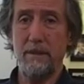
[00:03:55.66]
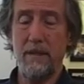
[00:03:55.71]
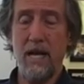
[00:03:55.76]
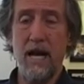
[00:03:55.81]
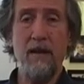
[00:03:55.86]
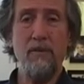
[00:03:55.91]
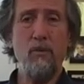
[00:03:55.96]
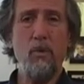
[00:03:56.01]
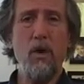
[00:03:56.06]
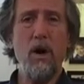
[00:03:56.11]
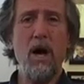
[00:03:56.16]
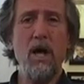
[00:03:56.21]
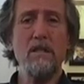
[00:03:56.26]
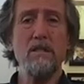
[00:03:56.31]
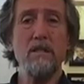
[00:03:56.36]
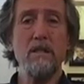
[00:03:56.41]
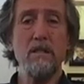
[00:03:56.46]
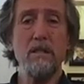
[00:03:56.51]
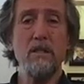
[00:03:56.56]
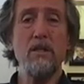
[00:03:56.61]
I've
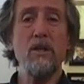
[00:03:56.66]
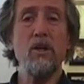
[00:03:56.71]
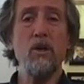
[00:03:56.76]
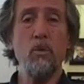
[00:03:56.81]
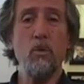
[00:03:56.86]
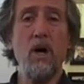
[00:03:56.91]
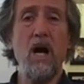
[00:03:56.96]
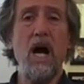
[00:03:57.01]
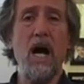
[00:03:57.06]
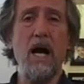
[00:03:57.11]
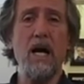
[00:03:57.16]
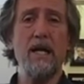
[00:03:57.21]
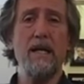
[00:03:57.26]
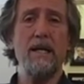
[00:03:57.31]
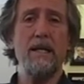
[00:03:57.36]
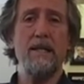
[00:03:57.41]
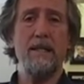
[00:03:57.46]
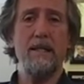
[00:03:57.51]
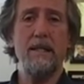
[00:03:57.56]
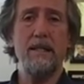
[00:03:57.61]
walked your walk
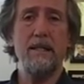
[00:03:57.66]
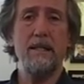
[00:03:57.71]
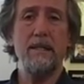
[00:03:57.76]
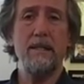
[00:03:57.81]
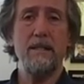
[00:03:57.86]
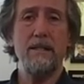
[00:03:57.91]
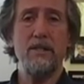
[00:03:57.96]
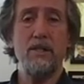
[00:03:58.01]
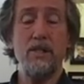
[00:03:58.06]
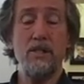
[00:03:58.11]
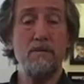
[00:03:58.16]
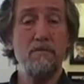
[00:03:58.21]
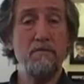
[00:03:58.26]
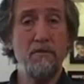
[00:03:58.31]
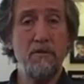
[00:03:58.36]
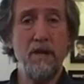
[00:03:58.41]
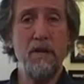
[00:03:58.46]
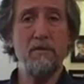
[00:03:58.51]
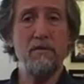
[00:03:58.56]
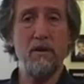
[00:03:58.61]
just in
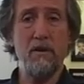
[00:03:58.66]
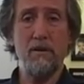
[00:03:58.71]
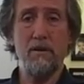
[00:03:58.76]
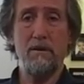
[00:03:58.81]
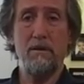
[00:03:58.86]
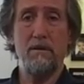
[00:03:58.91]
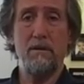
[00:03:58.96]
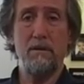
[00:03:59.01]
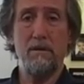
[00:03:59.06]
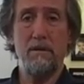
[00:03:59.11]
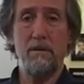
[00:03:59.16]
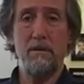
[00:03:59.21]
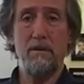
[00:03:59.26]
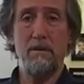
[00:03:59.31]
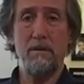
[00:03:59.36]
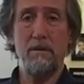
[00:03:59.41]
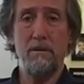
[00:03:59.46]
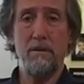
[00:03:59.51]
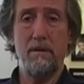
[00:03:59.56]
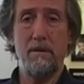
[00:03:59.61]
front of you.
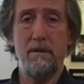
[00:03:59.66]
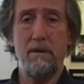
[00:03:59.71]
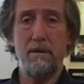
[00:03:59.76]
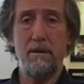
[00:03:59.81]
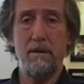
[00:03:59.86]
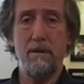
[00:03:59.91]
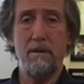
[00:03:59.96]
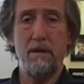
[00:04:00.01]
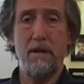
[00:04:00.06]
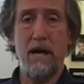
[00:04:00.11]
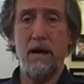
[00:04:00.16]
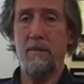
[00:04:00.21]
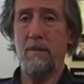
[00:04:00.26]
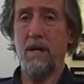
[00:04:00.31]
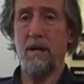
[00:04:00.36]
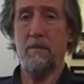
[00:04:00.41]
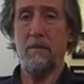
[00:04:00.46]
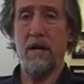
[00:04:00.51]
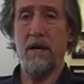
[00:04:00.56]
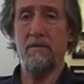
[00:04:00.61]
I'm
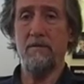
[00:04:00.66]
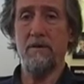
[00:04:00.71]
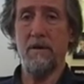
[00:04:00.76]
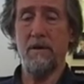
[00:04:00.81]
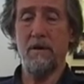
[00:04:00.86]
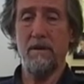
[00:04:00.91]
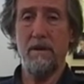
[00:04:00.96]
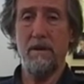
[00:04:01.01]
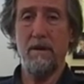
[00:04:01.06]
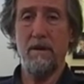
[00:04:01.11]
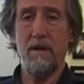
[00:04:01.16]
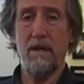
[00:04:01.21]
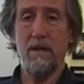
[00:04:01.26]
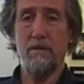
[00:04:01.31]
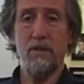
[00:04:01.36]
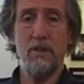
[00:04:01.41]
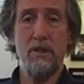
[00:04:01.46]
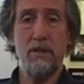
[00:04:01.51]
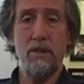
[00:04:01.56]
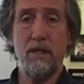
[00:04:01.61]
not above you.
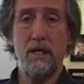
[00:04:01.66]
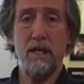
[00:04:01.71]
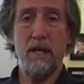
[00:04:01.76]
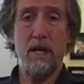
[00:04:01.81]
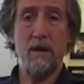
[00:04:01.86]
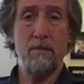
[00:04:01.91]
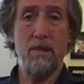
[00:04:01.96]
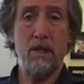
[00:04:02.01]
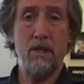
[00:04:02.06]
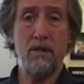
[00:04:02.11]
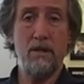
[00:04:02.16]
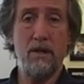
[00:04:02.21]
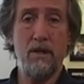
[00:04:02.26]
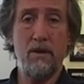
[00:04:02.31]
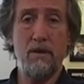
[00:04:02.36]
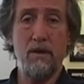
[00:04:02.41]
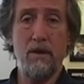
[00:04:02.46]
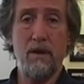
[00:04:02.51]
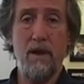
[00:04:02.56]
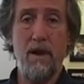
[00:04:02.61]
I'm certainly not below
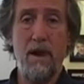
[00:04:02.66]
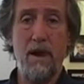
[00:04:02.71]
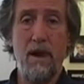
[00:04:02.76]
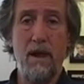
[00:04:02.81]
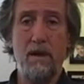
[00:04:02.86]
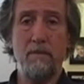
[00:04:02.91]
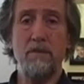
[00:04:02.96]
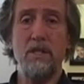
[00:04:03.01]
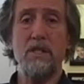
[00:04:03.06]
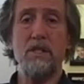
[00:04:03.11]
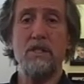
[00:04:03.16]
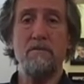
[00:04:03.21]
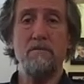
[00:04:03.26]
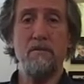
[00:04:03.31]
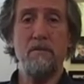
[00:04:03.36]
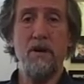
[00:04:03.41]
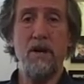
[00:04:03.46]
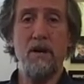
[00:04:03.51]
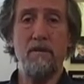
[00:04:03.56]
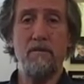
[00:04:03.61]
you. I'm just in
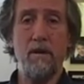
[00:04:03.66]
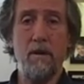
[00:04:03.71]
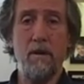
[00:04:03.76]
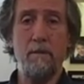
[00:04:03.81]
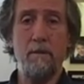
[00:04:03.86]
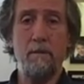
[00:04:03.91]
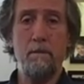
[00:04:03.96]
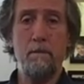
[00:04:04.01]
front of you.